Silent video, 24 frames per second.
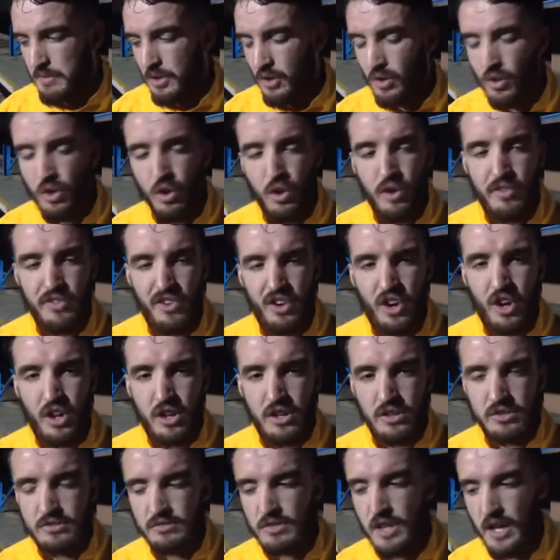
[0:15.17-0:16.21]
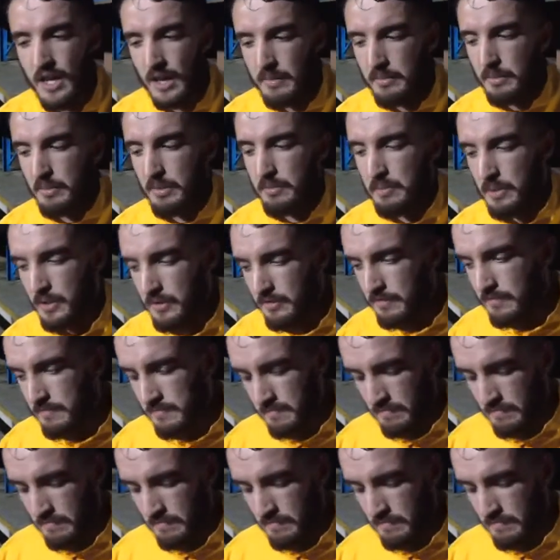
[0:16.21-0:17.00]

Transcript: but overall, happy with the point.